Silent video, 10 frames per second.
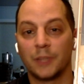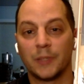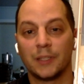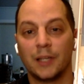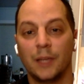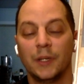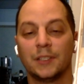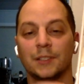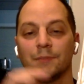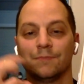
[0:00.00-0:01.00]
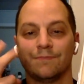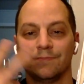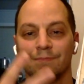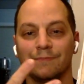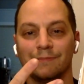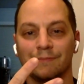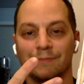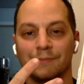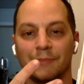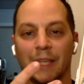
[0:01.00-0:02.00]
with the Comics,
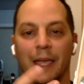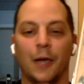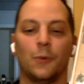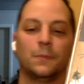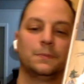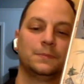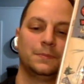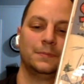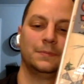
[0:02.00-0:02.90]
out.